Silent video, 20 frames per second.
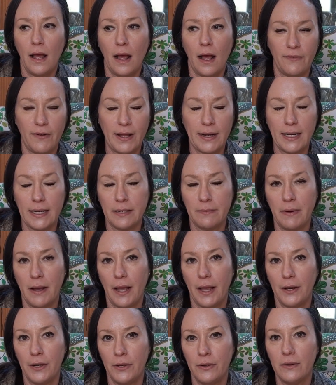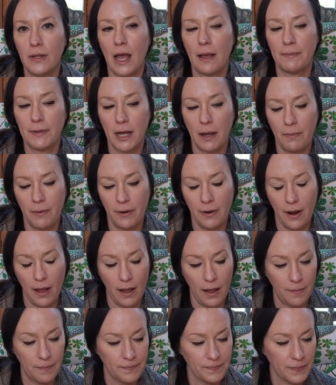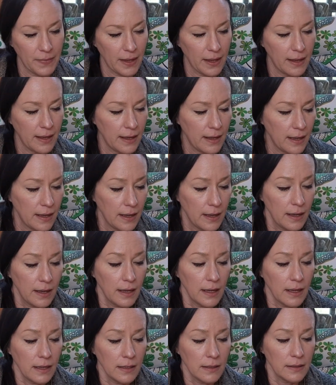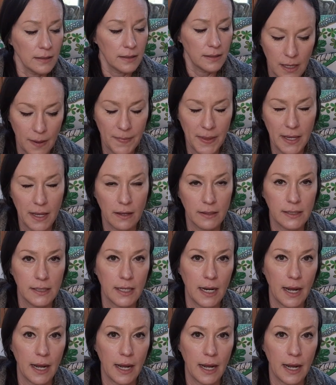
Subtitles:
if I need to buy a new laptop or not. Something else